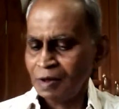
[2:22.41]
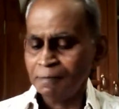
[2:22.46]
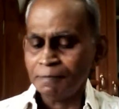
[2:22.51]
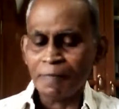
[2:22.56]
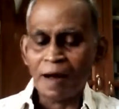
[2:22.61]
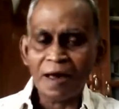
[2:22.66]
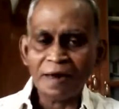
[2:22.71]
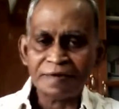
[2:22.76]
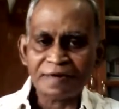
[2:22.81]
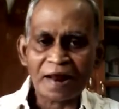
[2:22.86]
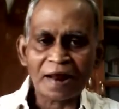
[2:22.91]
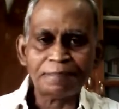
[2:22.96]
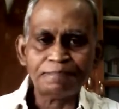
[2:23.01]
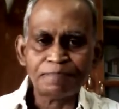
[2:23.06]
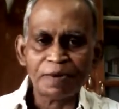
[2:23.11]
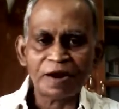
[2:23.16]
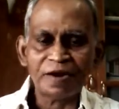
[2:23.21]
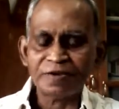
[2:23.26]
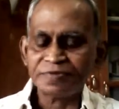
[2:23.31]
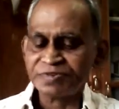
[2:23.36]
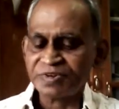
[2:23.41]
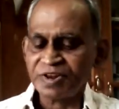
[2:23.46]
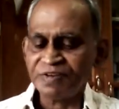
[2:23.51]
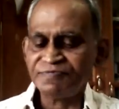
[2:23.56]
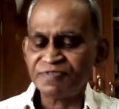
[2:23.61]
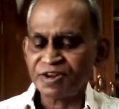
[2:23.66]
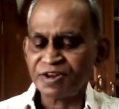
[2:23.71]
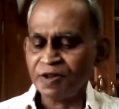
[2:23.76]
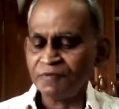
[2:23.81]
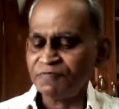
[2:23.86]
My grandparents
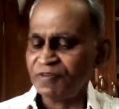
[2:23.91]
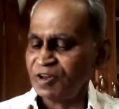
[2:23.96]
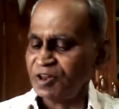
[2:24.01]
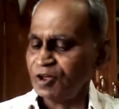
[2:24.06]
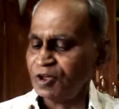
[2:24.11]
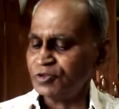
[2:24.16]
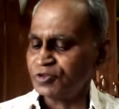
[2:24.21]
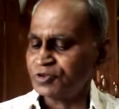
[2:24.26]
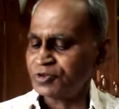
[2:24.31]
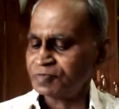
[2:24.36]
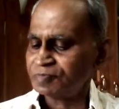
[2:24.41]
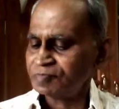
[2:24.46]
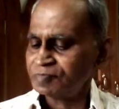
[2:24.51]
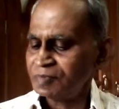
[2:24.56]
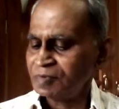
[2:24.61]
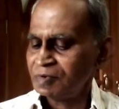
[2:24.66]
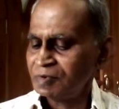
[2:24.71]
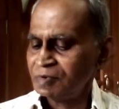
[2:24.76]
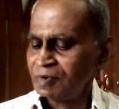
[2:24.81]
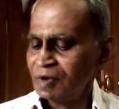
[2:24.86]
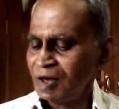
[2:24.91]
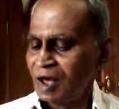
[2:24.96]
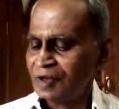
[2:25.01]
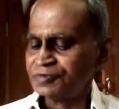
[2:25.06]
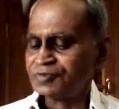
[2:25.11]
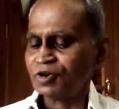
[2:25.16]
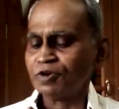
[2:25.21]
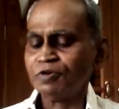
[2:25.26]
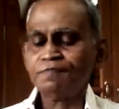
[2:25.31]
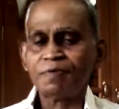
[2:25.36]
lived in a village,
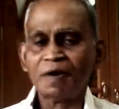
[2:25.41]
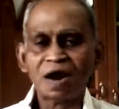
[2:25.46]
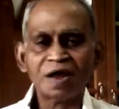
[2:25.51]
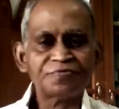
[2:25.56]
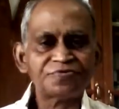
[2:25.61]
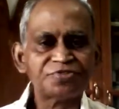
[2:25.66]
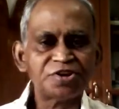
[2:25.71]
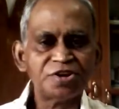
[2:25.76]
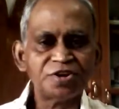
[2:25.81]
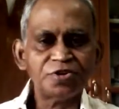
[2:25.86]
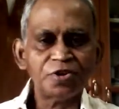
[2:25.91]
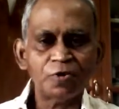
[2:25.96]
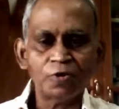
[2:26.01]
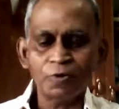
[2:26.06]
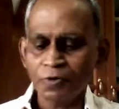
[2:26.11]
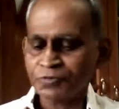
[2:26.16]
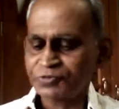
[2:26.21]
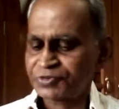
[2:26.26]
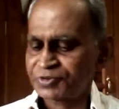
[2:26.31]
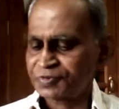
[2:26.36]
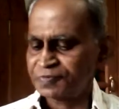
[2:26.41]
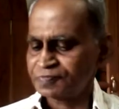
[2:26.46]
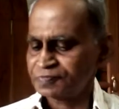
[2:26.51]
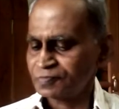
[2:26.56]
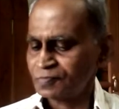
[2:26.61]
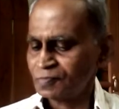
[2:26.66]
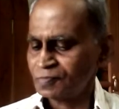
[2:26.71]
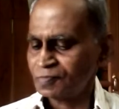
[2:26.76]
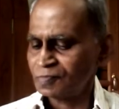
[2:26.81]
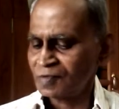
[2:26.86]
and so perhaps did yours.
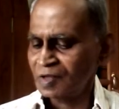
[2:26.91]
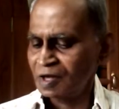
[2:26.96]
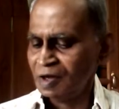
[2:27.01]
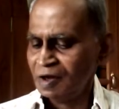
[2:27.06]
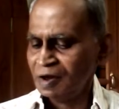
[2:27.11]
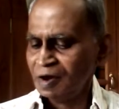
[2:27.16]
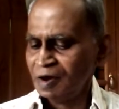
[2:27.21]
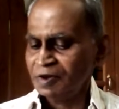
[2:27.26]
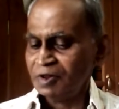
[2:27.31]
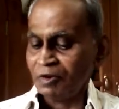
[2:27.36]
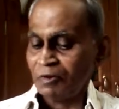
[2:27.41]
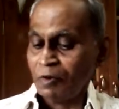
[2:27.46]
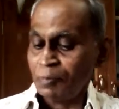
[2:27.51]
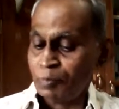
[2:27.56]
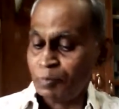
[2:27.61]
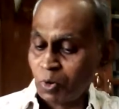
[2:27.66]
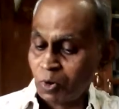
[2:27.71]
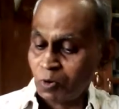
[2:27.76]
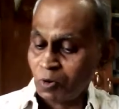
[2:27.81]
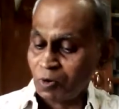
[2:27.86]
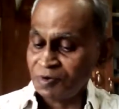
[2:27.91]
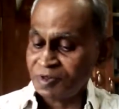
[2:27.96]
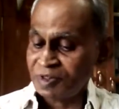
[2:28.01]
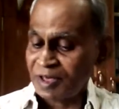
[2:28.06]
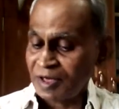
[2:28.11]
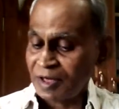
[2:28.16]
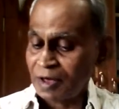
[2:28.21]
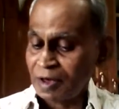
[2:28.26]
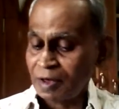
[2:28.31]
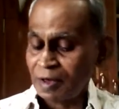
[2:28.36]
They were born
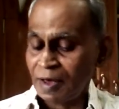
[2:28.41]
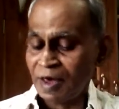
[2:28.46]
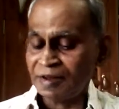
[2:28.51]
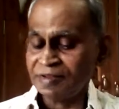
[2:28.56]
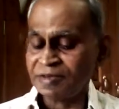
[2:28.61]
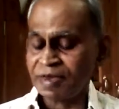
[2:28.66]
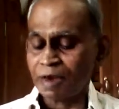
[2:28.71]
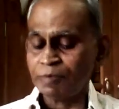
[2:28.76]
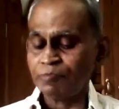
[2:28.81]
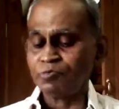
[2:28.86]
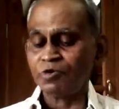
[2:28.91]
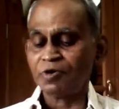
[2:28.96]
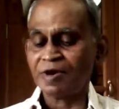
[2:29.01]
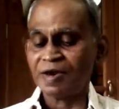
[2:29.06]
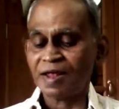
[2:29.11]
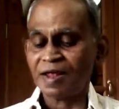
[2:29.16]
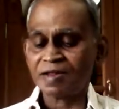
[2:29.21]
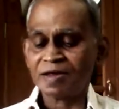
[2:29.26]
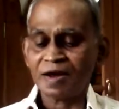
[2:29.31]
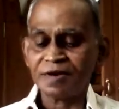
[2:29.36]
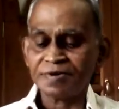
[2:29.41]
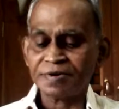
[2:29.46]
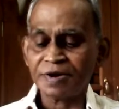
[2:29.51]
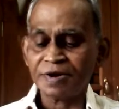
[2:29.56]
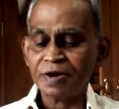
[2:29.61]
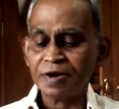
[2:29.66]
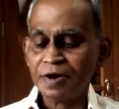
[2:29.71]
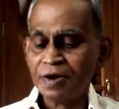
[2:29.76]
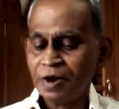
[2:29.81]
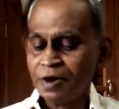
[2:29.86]
there and came to
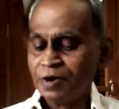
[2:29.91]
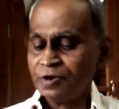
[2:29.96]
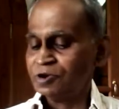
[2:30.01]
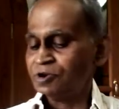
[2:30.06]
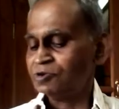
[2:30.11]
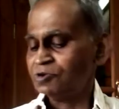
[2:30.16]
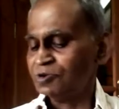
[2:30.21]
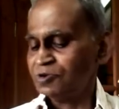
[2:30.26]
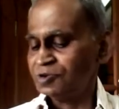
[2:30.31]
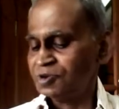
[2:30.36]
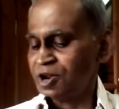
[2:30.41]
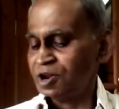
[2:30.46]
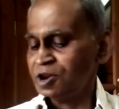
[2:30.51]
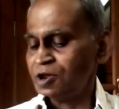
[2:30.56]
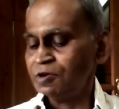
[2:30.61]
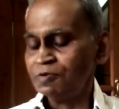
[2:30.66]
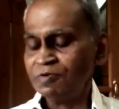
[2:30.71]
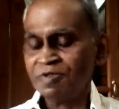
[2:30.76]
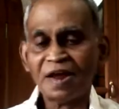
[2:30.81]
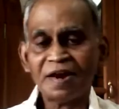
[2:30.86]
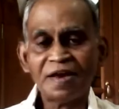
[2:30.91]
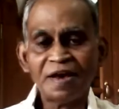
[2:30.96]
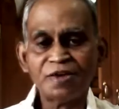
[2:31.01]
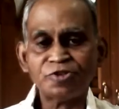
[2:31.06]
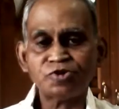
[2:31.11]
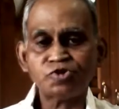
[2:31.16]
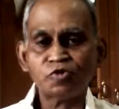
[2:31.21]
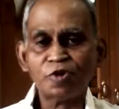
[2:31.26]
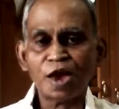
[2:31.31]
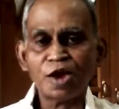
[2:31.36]
Calcutta to continue their
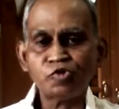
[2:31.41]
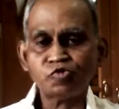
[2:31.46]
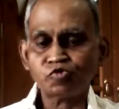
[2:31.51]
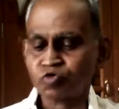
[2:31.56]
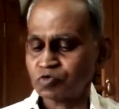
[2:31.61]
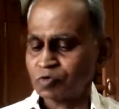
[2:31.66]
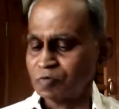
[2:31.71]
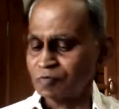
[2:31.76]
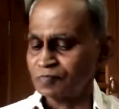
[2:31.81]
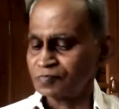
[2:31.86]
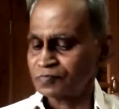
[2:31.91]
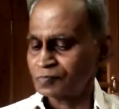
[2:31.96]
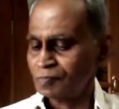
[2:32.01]
education.